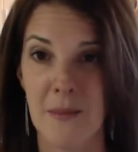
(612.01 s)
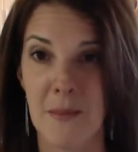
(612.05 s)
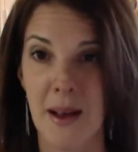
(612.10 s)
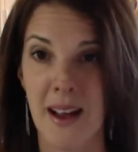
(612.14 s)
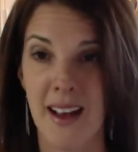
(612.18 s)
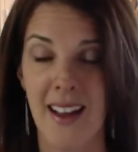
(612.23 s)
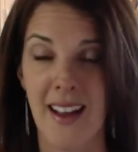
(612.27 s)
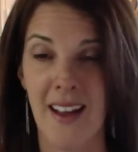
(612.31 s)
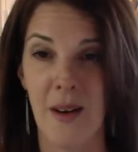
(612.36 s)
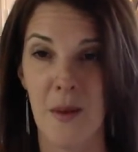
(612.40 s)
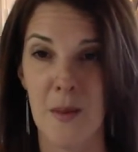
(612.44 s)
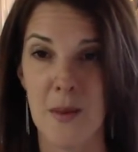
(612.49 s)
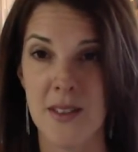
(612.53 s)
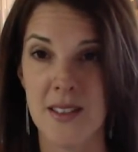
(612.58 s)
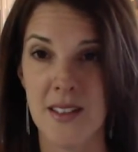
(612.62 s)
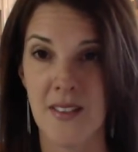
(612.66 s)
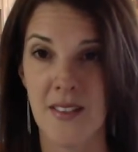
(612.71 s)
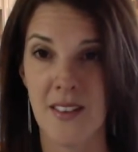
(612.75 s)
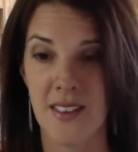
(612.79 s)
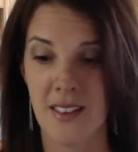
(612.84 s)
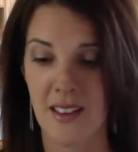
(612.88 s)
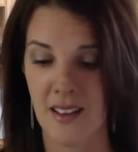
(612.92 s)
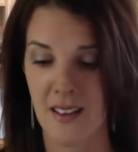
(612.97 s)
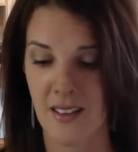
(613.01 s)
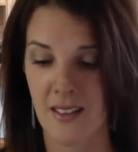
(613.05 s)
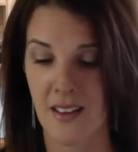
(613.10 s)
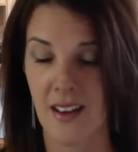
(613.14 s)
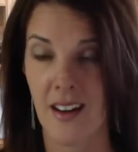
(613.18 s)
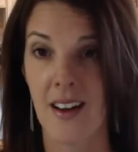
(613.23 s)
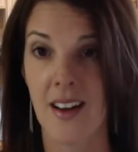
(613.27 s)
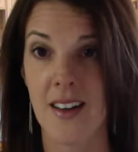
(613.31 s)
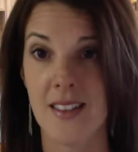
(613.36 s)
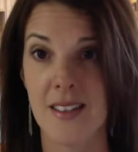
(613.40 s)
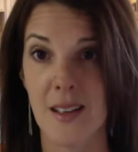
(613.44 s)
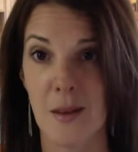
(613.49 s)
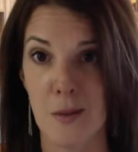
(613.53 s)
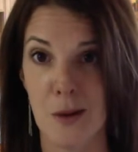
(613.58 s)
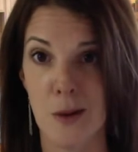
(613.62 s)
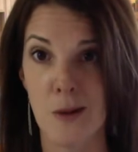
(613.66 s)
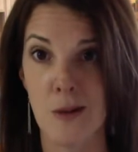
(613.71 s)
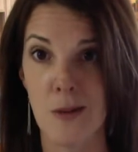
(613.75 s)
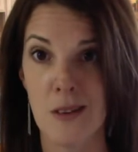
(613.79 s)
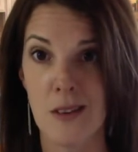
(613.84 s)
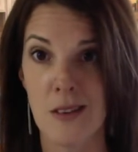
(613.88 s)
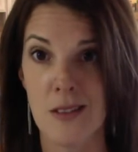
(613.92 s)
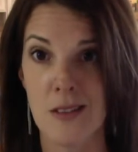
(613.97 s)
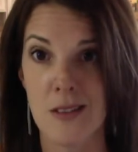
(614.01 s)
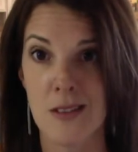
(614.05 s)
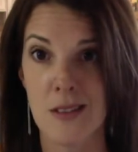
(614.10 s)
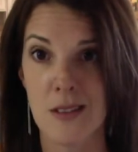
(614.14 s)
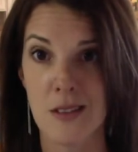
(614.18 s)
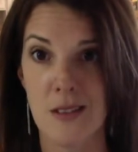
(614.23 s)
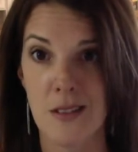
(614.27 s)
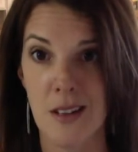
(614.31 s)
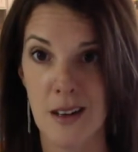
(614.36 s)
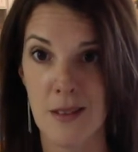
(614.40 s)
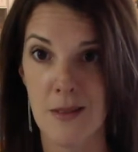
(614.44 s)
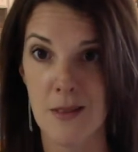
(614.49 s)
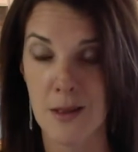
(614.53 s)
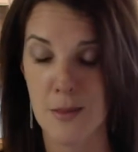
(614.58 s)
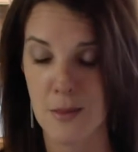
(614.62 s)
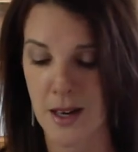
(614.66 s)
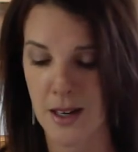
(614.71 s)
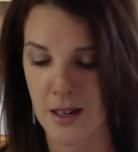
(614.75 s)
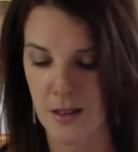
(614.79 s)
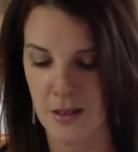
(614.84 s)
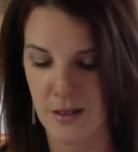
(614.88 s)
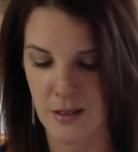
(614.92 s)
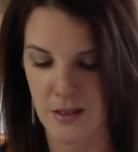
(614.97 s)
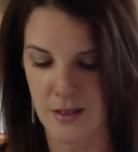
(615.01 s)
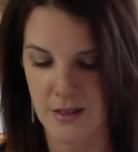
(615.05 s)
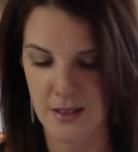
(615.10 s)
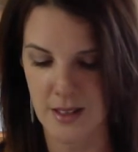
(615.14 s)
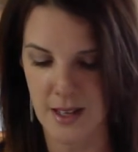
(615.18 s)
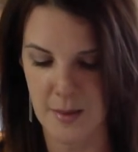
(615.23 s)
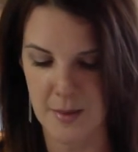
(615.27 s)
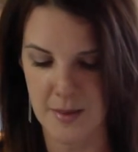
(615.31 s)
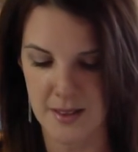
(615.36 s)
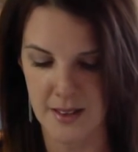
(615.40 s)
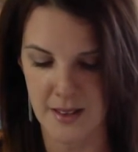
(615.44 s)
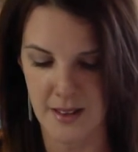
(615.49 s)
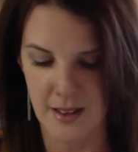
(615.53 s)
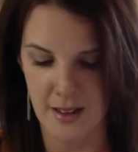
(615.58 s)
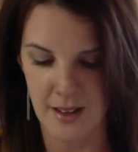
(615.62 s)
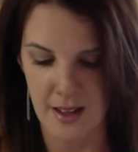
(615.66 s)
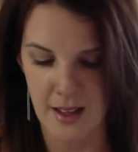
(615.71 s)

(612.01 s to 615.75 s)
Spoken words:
Buy almost everything on there except your oils. You do not want to buy your oils on Amazon.